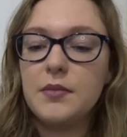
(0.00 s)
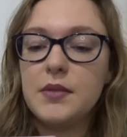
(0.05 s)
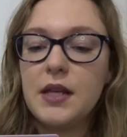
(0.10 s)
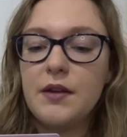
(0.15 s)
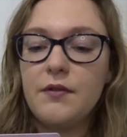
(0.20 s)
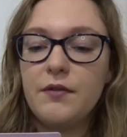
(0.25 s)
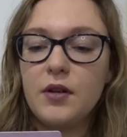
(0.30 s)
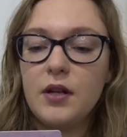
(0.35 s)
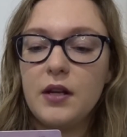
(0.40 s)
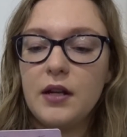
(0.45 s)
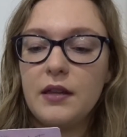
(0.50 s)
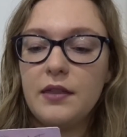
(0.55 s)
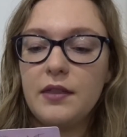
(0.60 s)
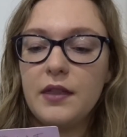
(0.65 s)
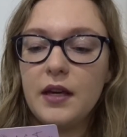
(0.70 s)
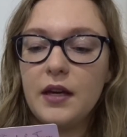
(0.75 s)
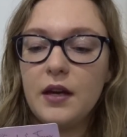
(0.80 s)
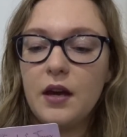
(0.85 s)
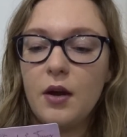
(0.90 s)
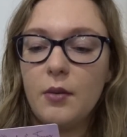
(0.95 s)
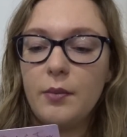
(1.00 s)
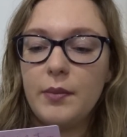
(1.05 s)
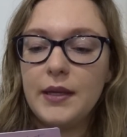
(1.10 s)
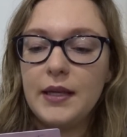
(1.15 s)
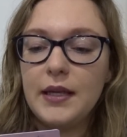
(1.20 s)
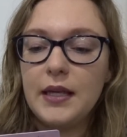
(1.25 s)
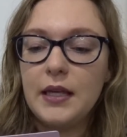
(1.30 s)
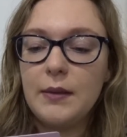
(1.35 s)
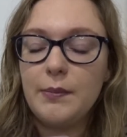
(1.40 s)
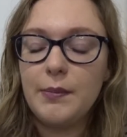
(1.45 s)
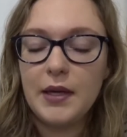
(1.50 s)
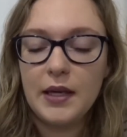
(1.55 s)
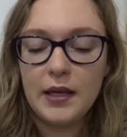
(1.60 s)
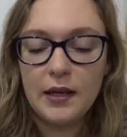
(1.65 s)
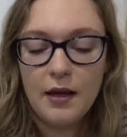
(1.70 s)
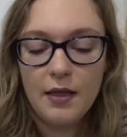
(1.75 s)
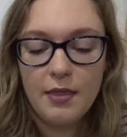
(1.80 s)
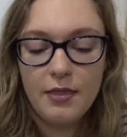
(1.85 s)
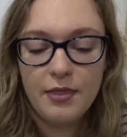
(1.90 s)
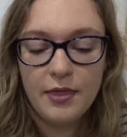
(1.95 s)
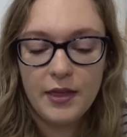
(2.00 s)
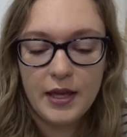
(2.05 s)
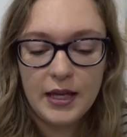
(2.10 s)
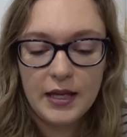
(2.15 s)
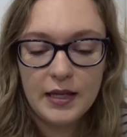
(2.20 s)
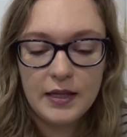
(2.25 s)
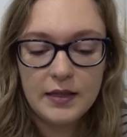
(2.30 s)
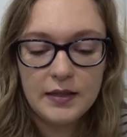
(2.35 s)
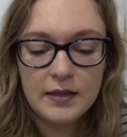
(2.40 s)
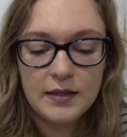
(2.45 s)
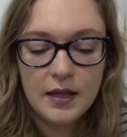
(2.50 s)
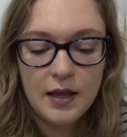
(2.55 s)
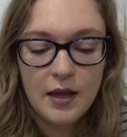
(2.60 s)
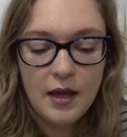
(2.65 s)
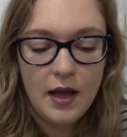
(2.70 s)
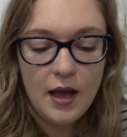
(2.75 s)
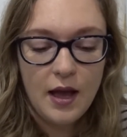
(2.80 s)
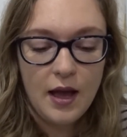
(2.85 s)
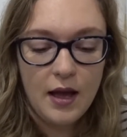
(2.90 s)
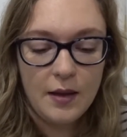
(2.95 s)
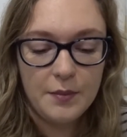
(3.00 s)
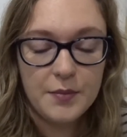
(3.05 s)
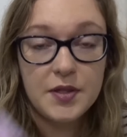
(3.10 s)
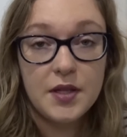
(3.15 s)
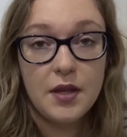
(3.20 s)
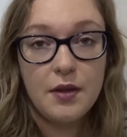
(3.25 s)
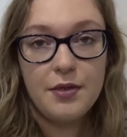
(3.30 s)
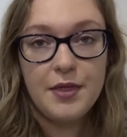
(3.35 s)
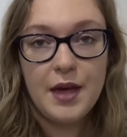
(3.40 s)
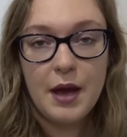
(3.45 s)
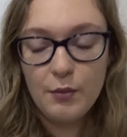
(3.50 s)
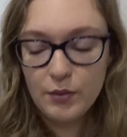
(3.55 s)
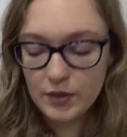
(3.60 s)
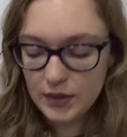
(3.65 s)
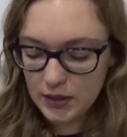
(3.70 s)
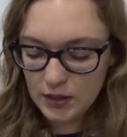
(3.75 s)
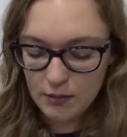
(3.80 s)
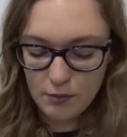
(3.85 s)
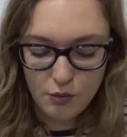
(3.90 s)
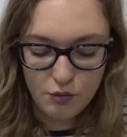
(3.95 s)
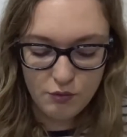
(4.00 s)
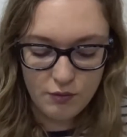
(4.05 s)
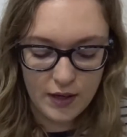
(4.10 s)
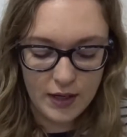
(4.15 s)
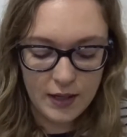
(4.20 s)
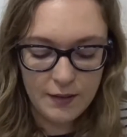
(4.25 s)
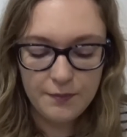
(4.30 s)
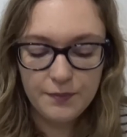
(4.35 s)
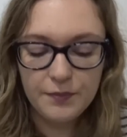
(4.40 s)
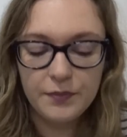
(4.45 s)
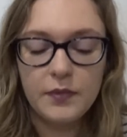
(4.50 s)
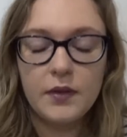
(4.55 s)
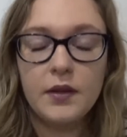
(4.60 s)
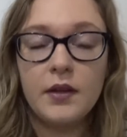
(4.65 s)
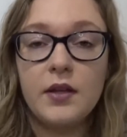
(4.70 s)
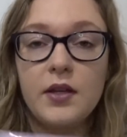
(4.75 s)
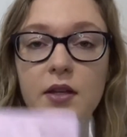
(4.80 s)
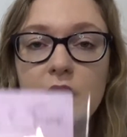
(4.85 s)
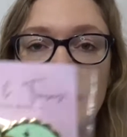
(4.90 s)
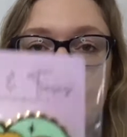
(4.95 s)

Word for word: definitely think I'll be keeping these. So that was the Marie. You